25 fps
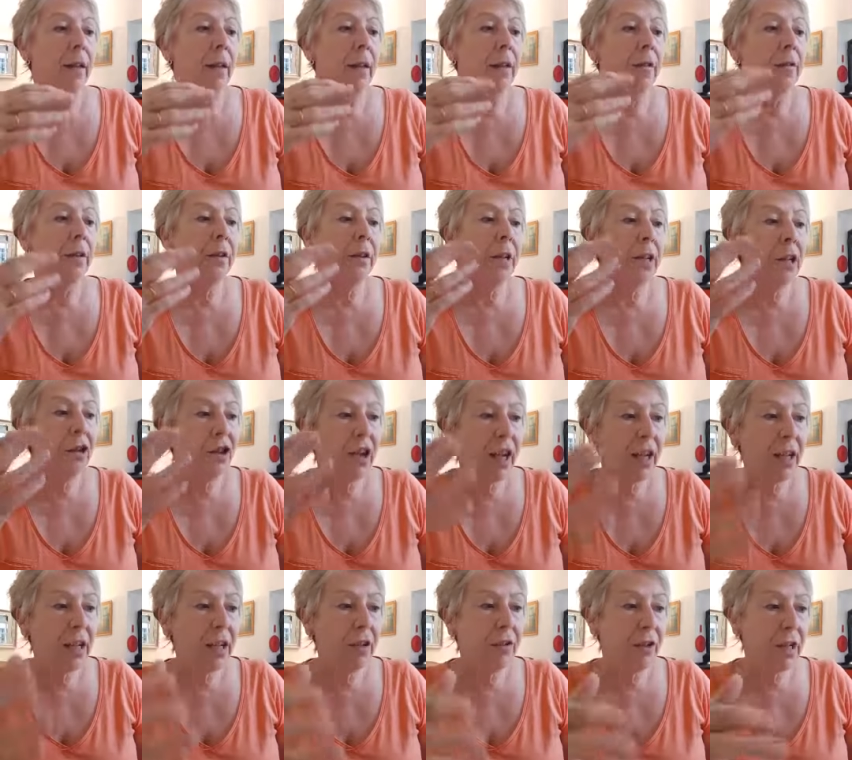the
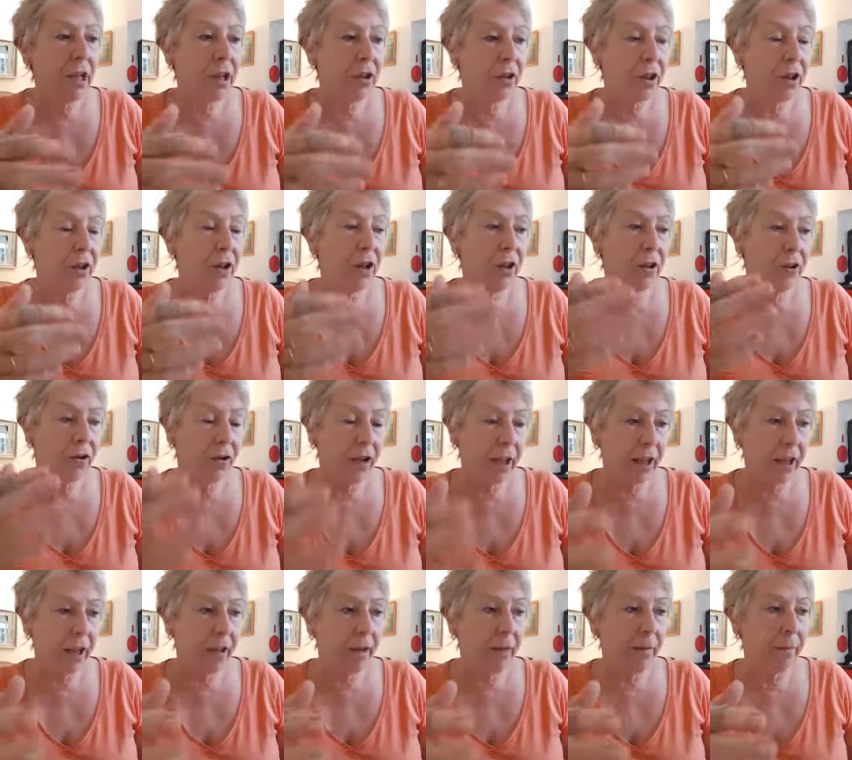regeneration
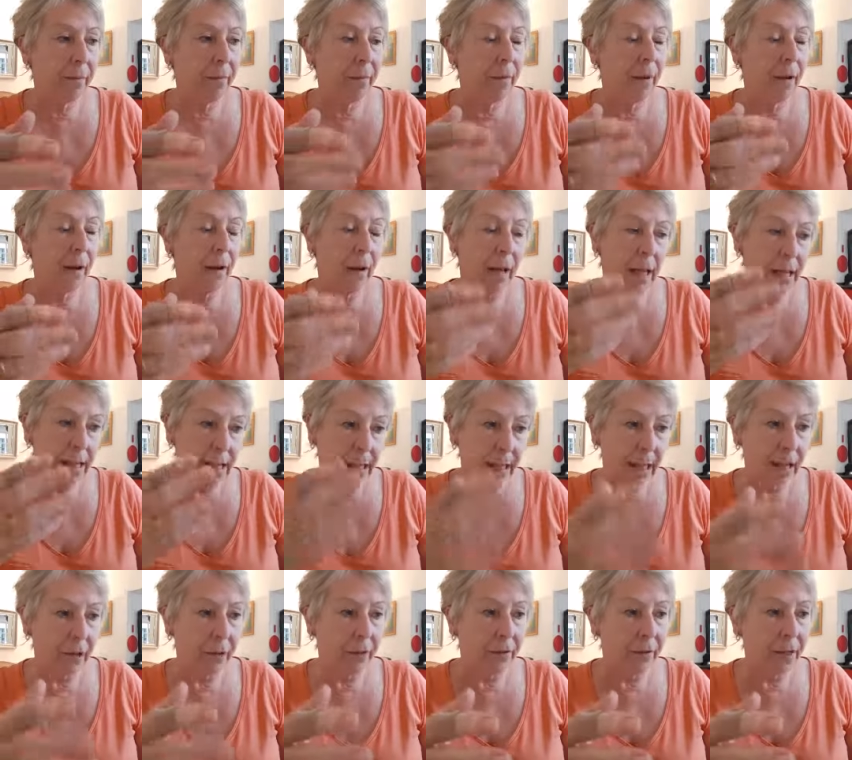trigger is the
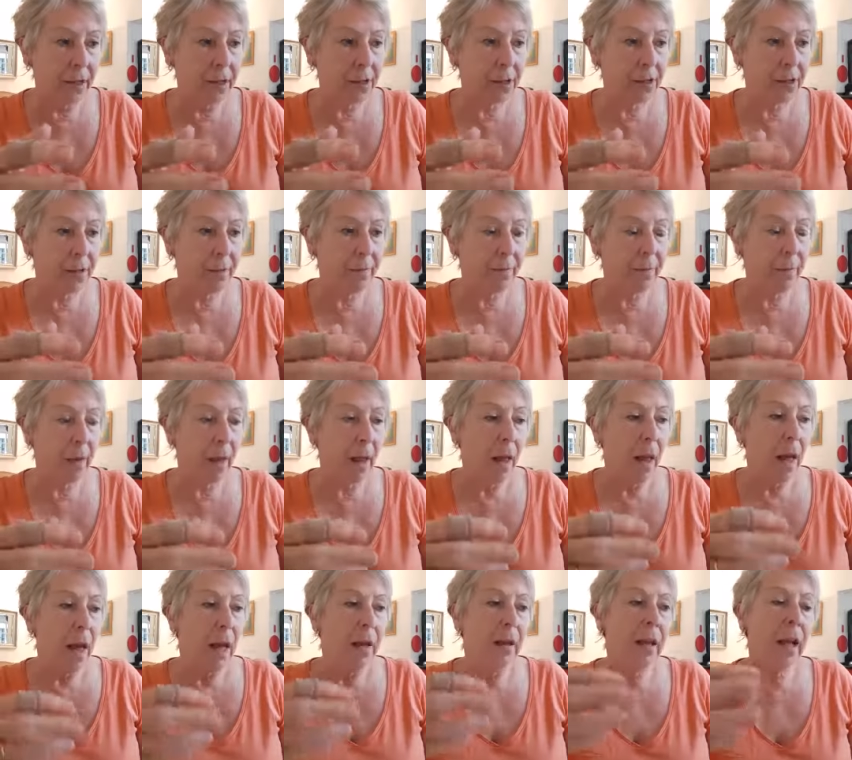illness.
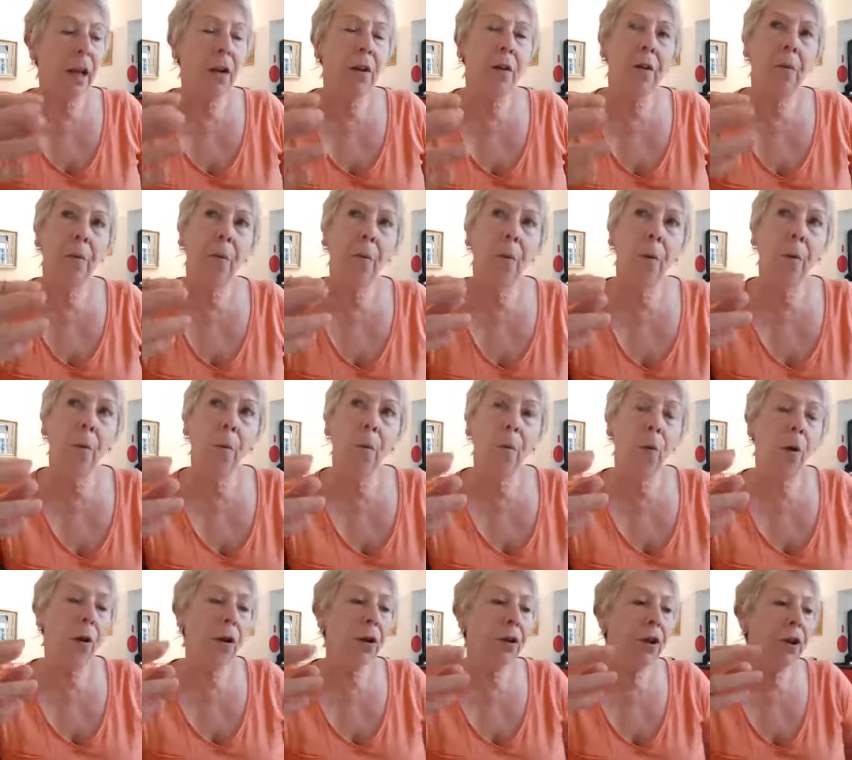Now,
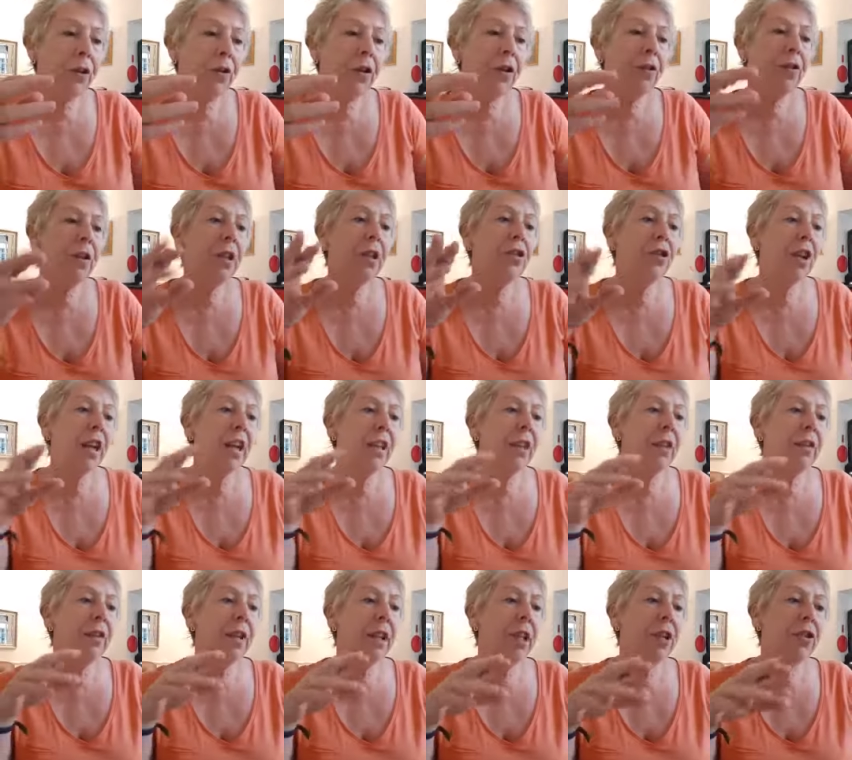what could the
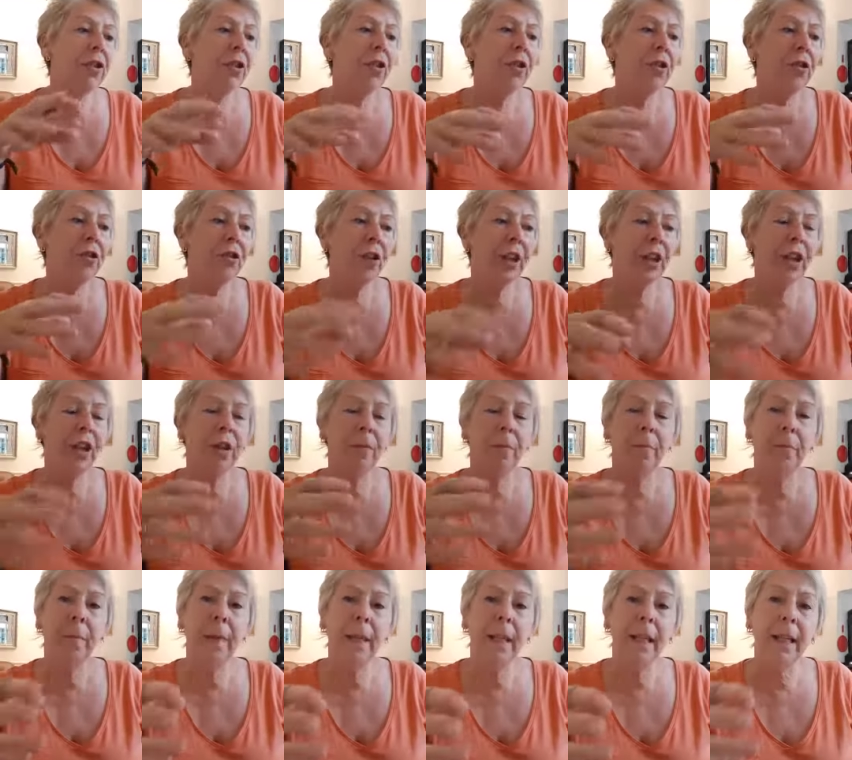regeneration trigger
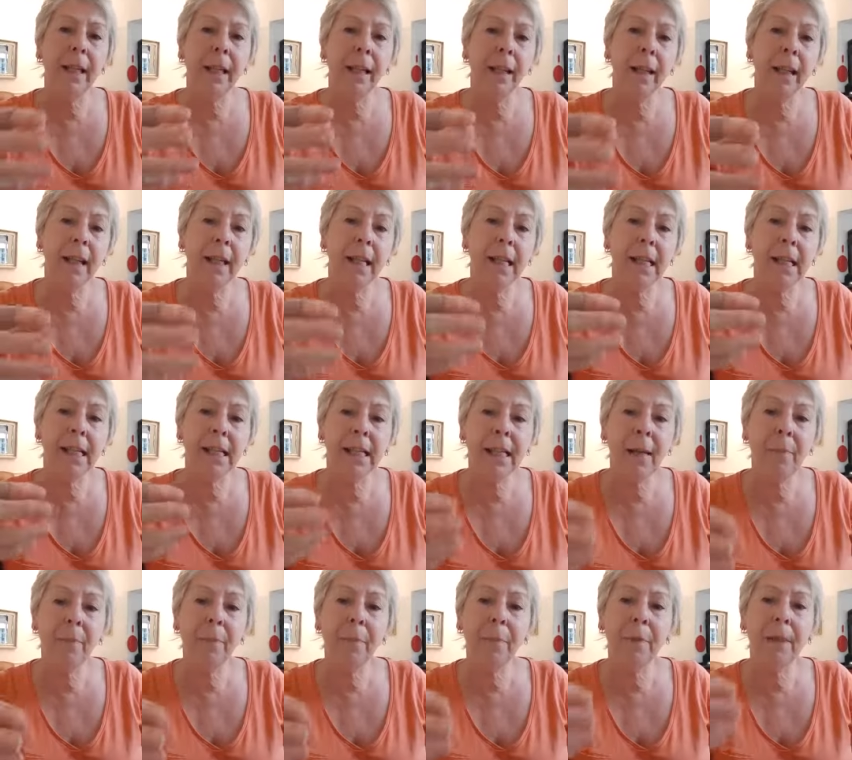be in its
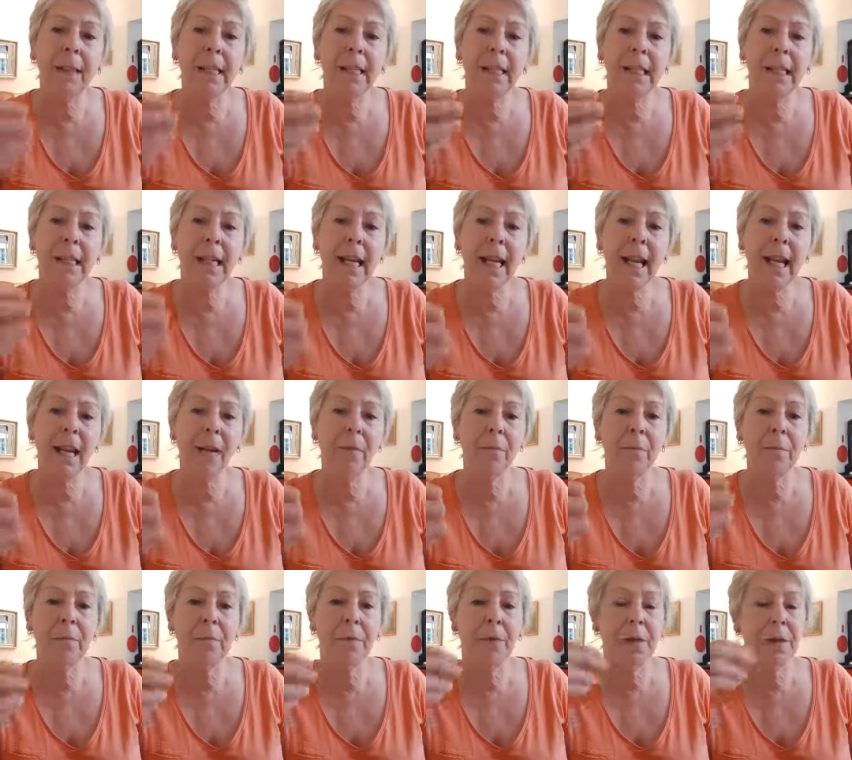simplest
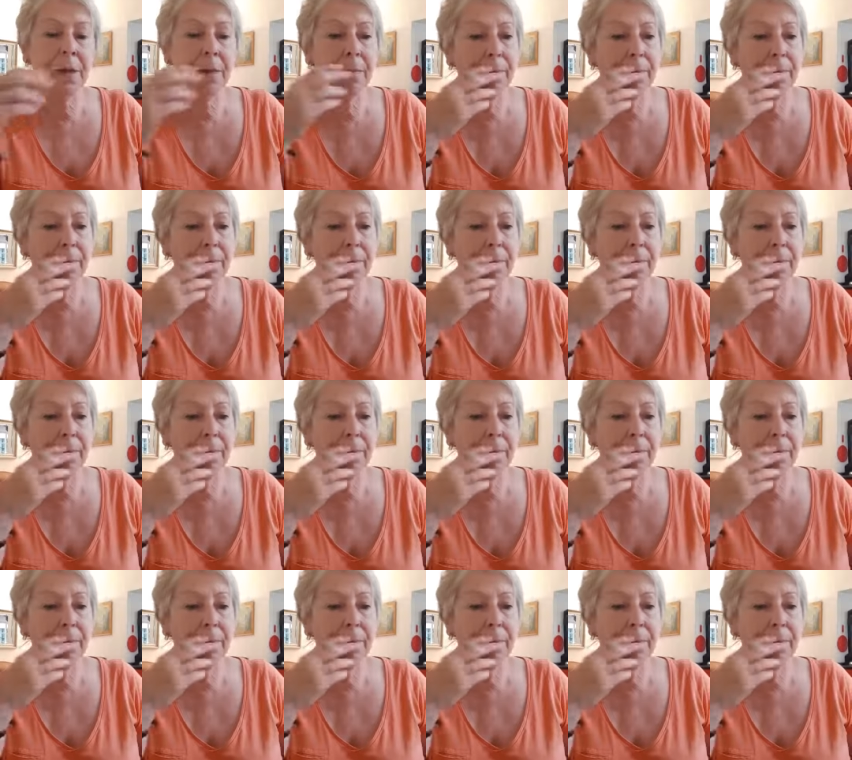terms?